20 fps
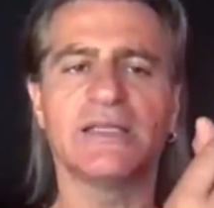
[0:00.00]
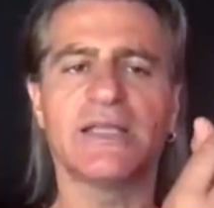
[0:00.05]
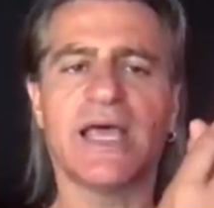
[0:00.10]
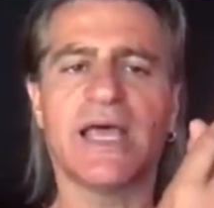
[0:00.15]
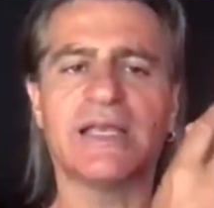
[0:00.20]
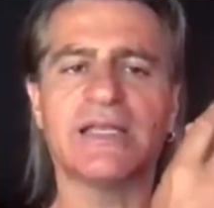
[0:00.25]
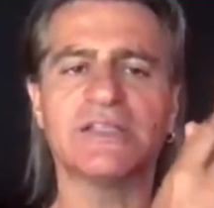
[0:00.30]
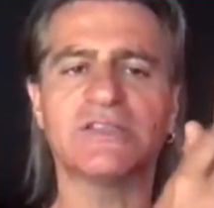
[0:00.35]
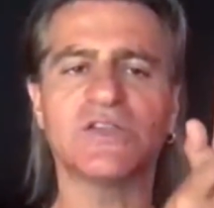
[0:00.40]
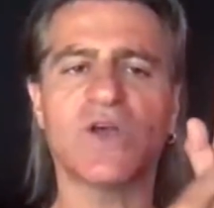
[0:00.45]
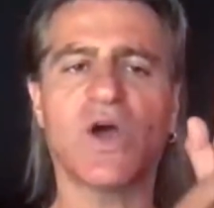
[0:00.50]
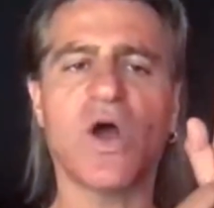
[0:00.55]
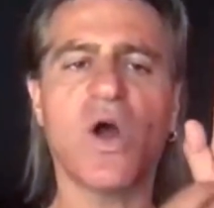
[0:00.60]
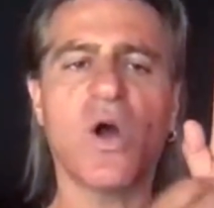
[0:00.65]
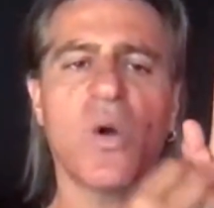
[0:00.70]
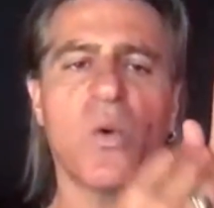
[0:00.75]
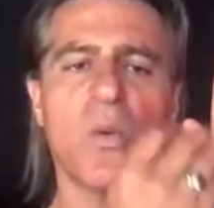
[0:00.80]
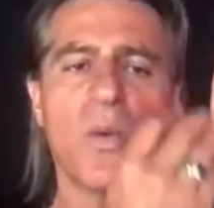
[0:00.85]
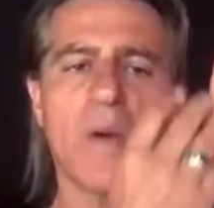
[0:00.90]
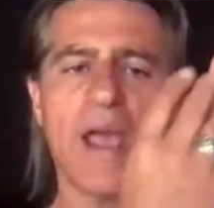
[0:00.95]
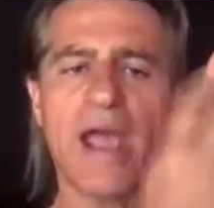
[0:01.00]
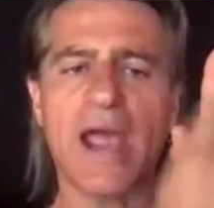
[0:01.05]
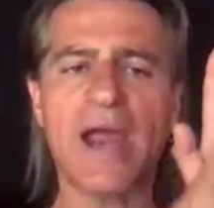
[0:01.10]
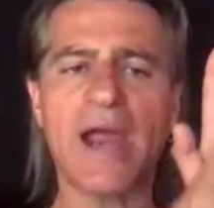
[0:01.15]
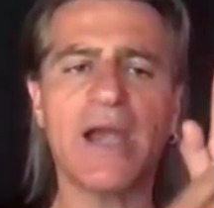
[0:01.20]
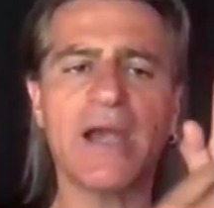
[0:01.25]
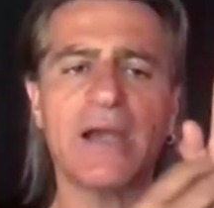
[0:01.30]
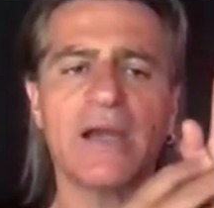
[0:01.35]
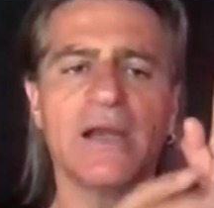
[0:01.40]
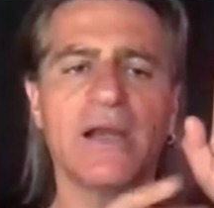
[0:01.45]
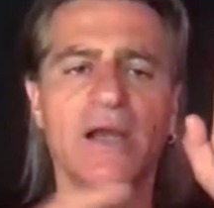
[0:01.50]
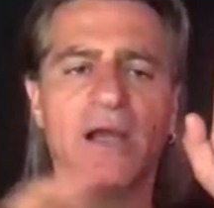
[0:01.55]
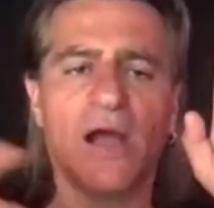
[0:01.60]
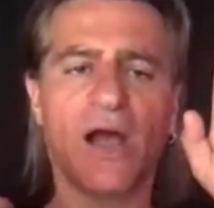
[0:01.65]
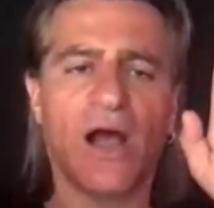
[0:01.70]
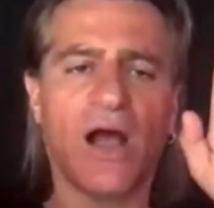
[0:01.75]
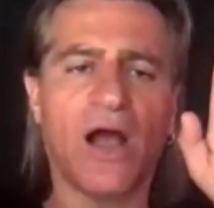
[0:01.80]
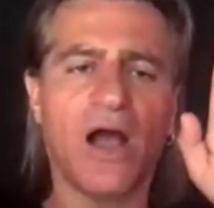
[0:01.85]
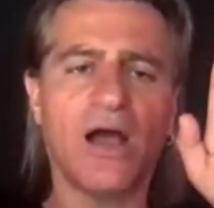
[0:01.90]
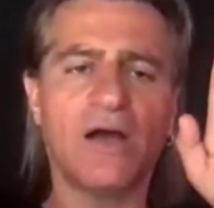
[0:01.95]
that is aware
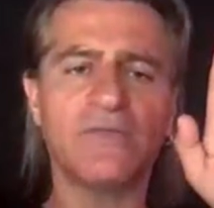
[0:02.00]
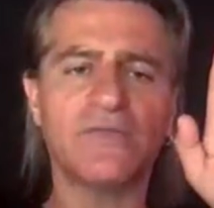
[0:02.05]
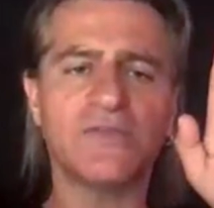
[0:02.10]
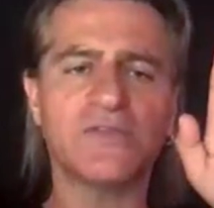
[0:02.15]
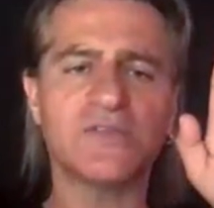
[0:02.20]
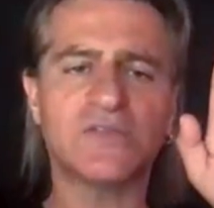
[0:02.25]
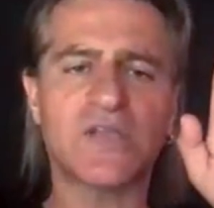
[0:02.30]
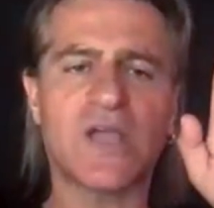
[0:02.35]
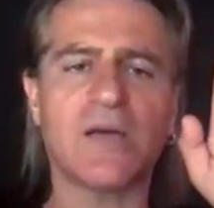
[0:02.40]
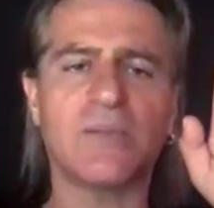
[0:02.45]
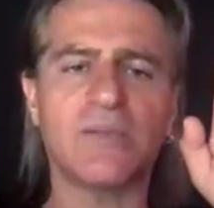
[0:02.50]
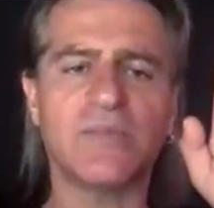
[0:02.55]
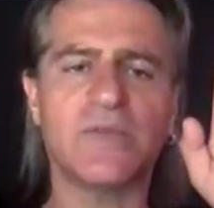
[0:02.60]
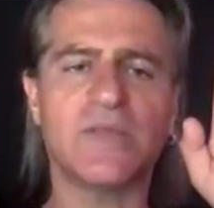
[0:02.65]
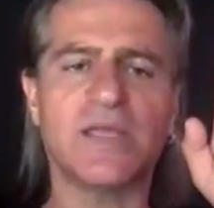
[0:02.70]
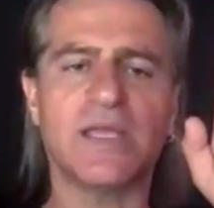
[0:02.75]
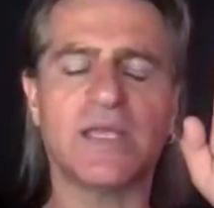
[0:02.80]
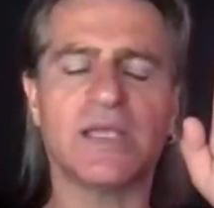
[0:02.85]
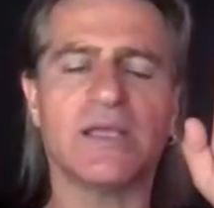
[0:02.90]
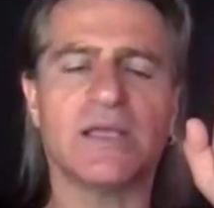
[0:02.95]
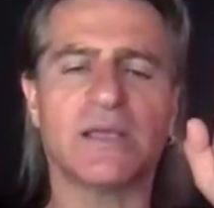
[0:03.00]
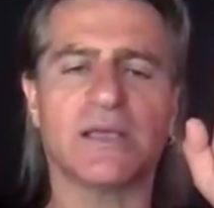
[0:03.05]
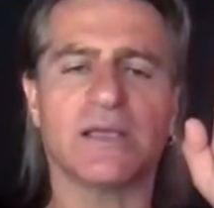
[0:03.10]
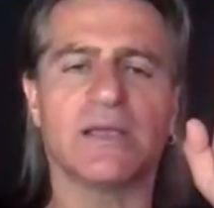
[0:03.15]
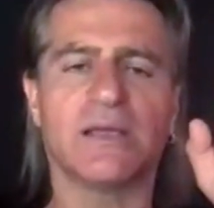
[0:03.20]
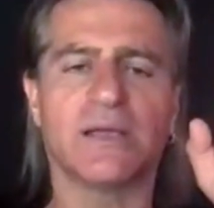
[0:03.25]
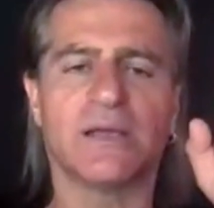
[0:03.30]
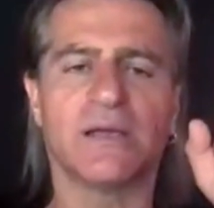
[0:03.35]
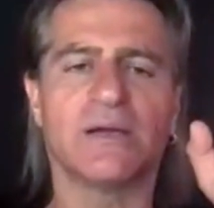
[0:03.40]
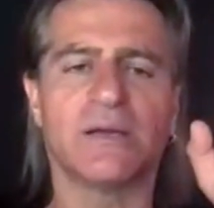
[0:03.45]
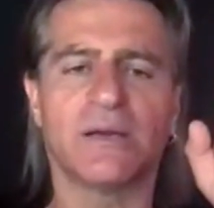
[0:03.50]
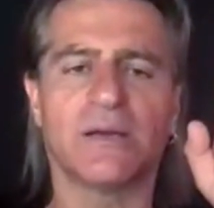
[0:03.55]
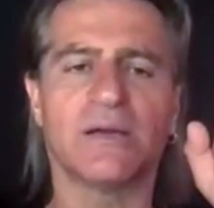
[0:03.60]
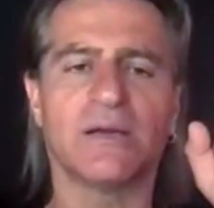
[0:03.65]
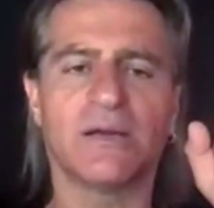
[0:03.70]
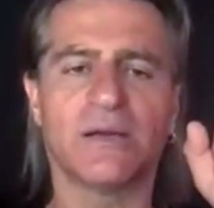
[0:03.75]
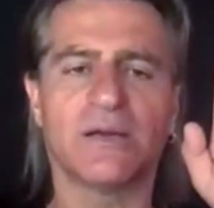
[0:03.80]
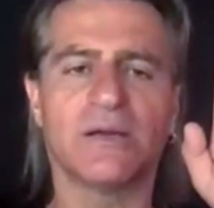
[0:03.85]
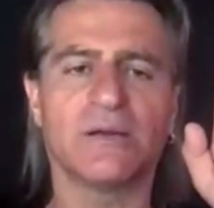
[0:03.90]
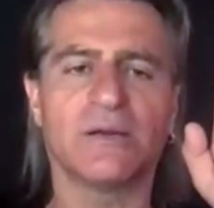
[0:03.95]
of something
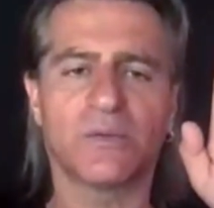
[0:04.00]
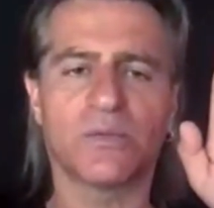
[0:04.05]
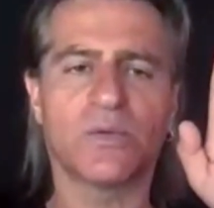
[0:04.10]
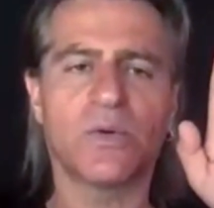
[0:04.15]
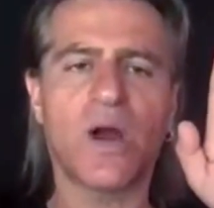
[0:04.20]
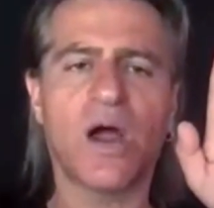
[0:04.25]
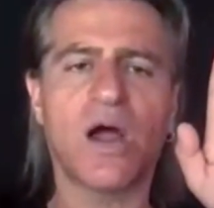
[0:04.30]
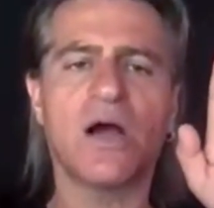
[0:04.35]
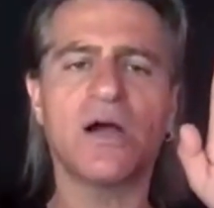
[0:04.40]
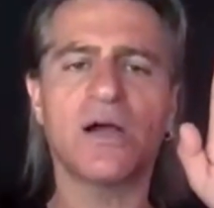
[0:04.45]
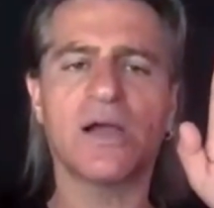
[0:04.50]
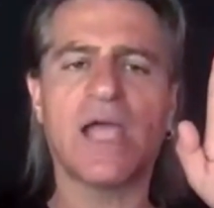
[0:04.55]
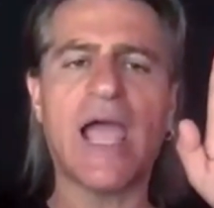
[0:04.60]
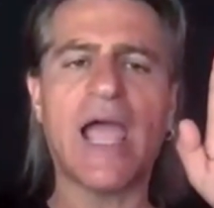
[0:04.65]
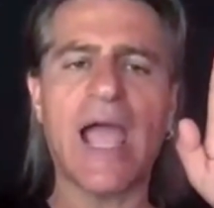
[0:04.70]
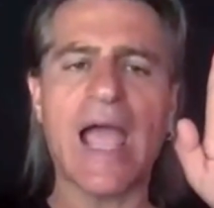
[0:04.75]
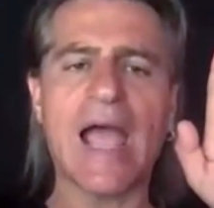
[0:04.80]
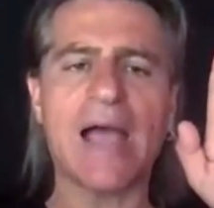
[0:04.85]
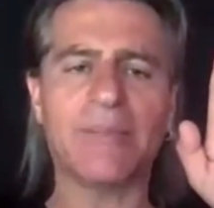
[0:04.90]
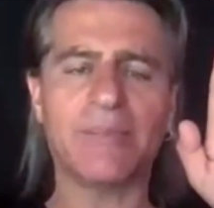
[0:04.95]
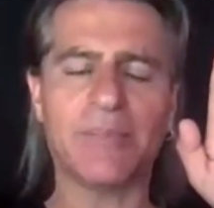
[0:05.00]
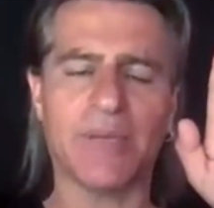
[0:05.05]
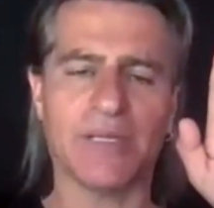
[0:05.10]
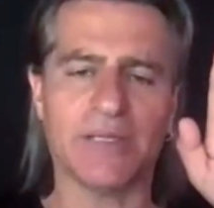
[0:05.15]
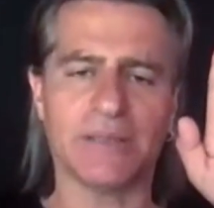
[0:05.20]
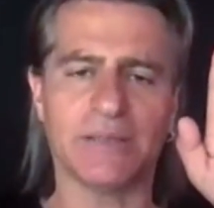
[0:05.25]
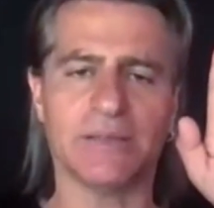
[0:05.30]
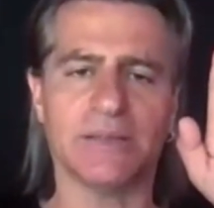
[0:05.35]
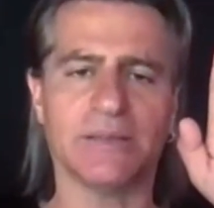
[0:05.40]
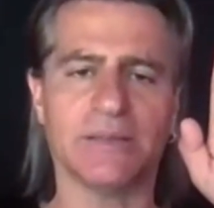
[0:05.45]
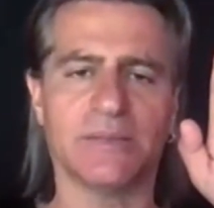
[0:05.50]
wrong happened.